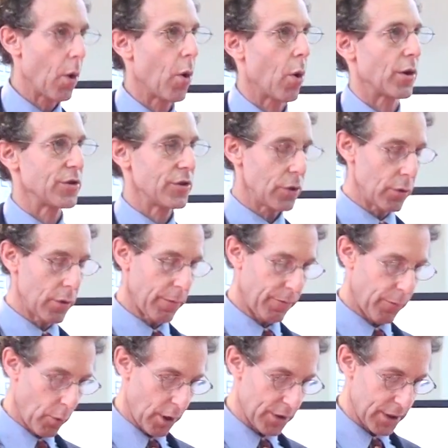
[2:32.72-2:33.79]
or 2 to
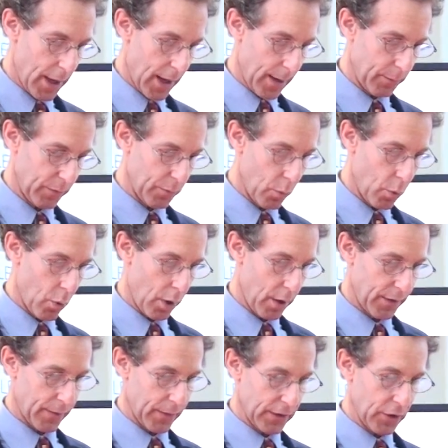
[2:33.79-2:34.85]
4 times
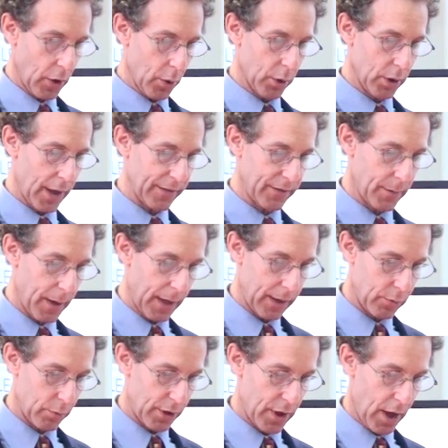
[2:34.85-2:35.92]
more than the total
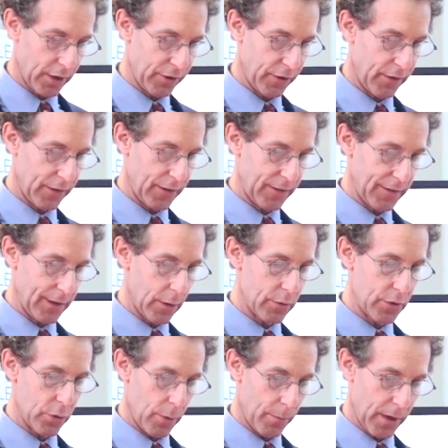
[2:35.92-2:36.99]
estimated reductions in
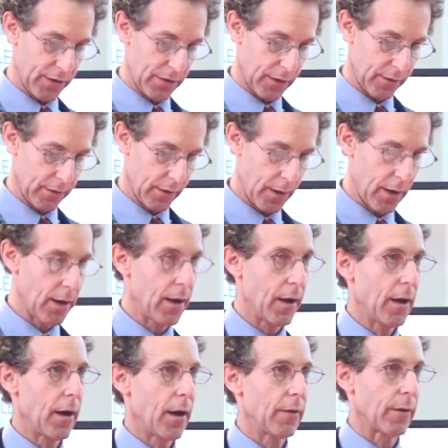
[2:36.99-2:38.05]
CO2 emissions
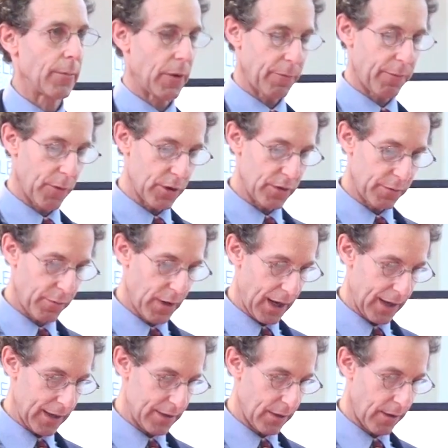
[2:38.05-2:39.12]
from the first
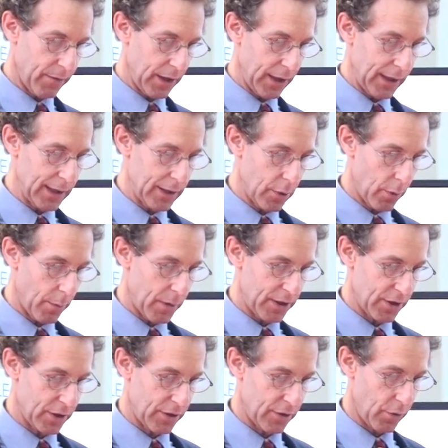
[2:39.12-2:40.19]
phase of the EU
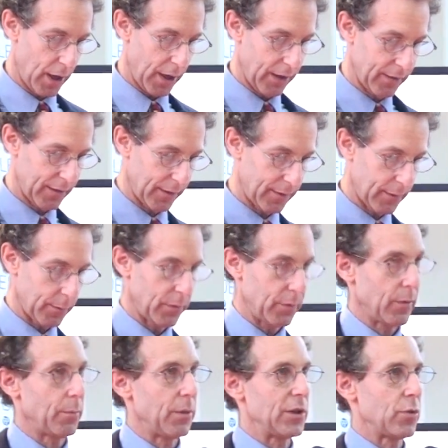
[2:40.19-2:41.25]
emissions trading systems
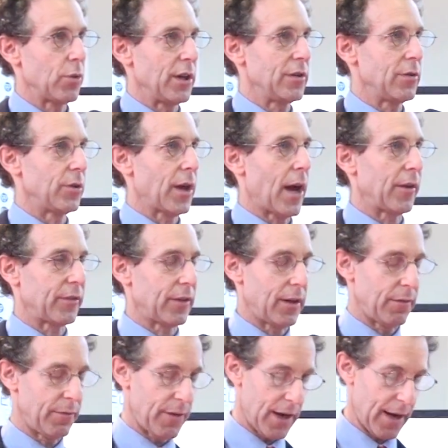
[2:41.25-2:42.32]
between
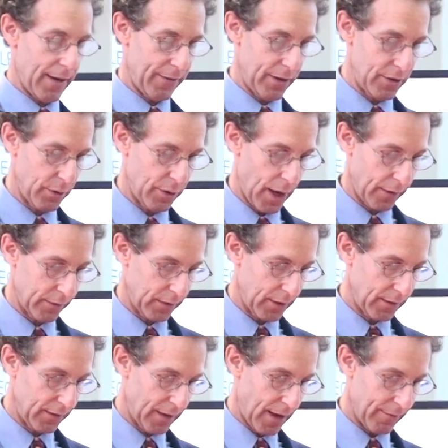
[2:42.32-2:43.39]
2005 and
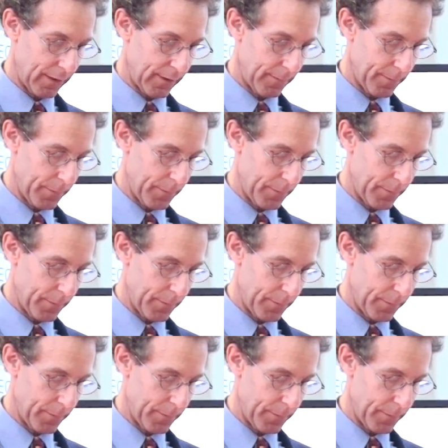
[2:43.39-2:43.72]
2007.